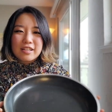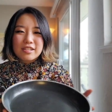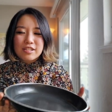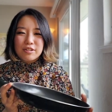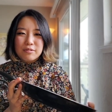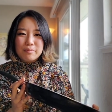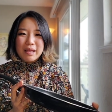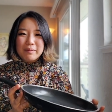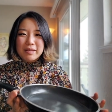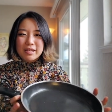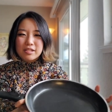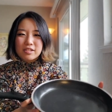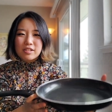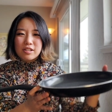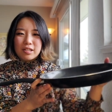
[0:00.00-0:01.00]
So maybe
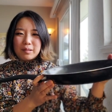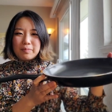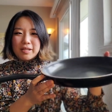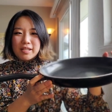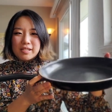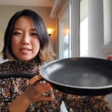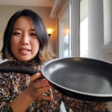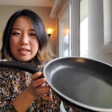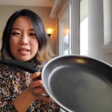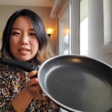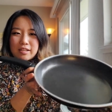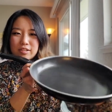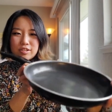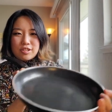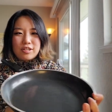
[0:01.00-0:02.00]
it started because they
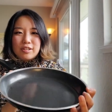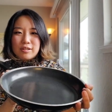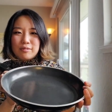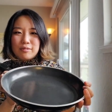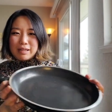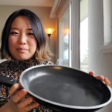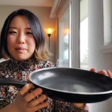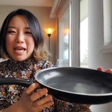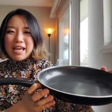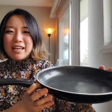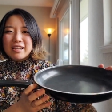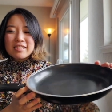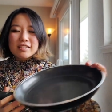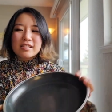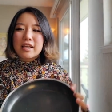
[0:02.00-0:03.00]
started with
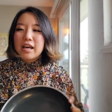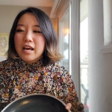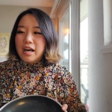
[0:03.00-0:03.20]
pans.